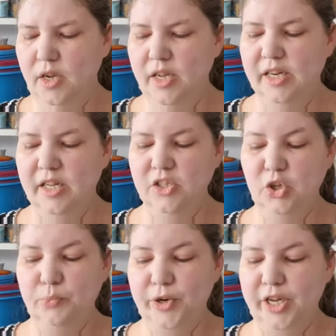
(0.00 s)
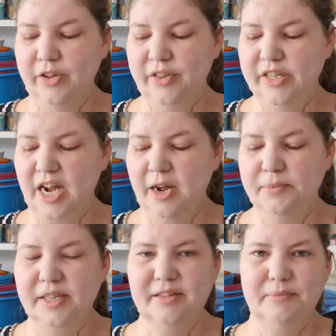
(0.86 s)
It does look pretty on the
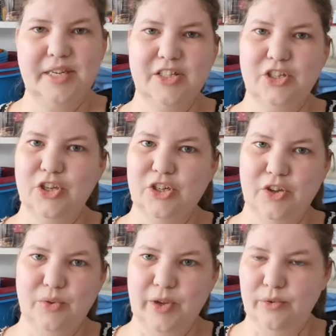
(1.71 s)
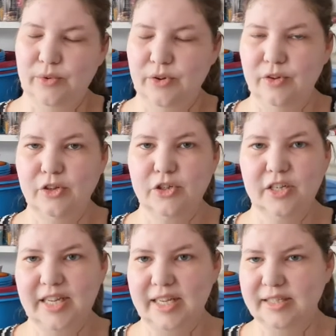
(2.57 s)
top. Doesn't mean it's cooked all the way through. You should
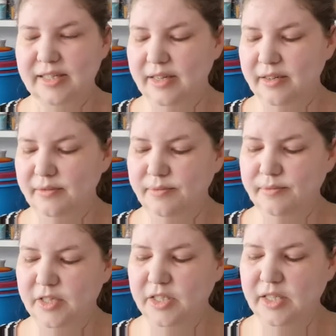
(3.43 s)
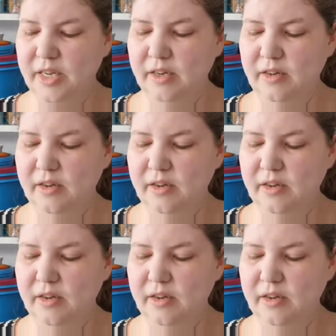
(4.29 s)
have tested it. I'm just saying.